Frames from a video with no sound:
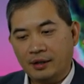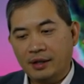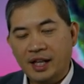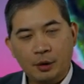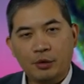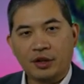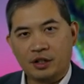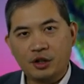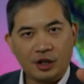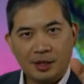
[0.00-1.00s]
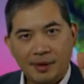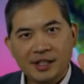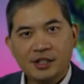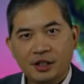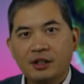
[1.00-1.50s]
hit it with like a turkey
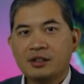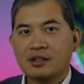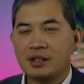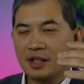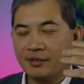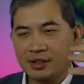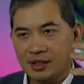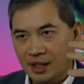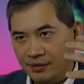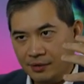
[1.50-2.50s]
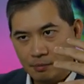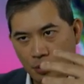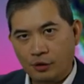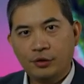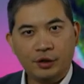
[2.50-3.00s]
baster just to give it even more
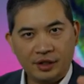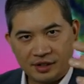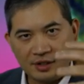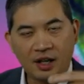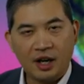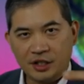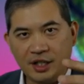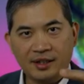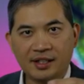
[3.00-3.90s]
flow to dislodge any of that,